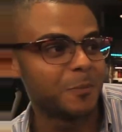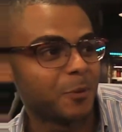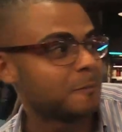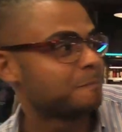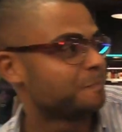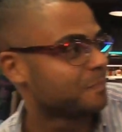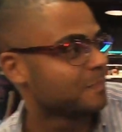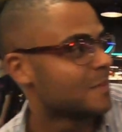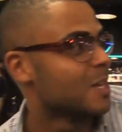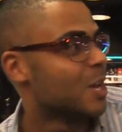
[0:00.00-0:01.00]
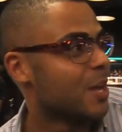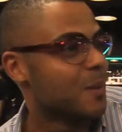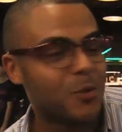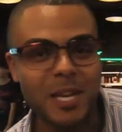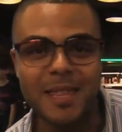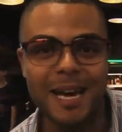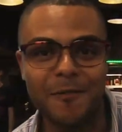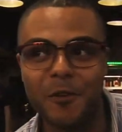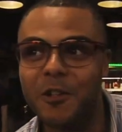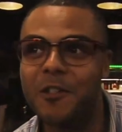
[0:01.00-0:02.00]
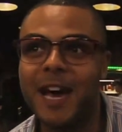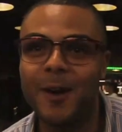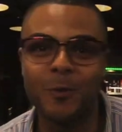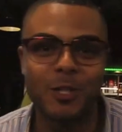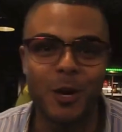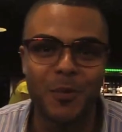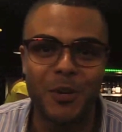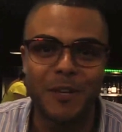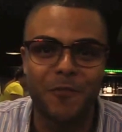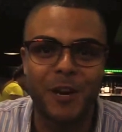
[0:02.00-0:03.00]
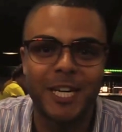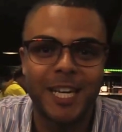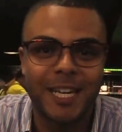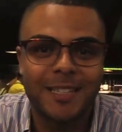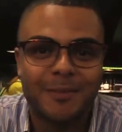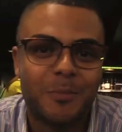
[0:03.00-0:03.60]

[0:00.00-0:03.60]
people. Pretty thankful that they're also pretty friendly.